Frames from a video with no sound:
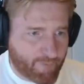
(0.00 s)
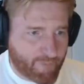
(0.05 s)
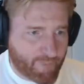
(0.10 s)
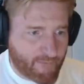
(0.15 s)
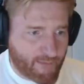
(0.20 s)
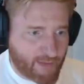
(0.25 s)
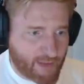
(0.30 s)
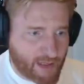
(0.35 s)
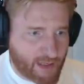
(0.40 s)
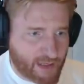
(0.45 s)

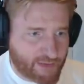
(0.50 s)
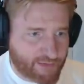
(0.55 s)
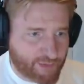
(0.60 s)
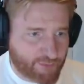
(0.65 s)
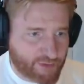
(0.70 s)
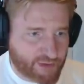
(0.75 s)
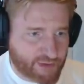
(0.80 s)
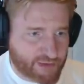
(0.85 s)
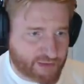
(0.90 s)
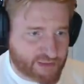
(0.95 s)
And then
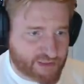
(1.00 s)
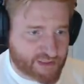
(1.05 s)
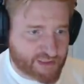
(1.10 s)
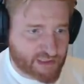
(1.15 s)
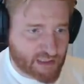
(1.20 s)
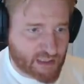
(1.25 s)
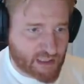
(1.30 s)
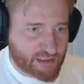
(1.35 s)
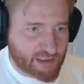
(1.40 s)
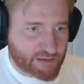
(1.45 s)
we're going to
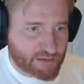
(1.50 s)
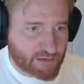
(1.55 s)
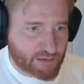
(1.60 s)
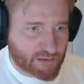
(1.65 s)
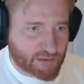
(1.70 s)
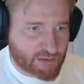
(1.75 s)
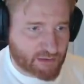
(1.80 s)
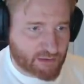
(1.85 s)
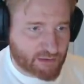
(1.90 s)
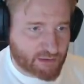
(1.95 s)
start
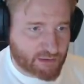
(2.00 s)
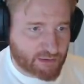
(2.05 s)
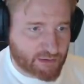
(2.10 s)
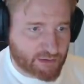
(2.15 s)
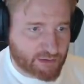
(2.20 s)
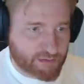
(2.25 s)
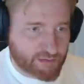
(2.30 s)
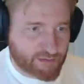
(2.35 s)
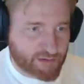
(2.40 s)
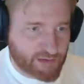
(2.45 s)
on
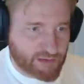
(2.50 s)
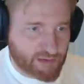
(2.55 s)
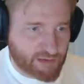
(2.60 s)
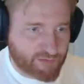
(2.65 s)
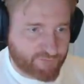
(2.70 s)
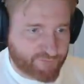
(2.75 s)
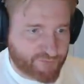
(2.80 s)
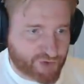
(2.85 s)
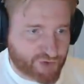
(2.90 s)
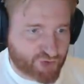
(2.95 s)
the
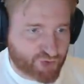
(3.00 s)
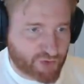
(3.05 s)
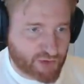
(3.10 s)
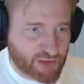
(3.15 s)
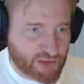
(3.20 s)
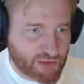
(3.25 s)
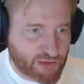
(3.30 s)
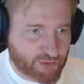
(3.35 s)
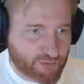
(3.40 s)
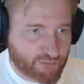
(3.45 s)
infantry
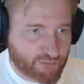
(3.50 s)
here.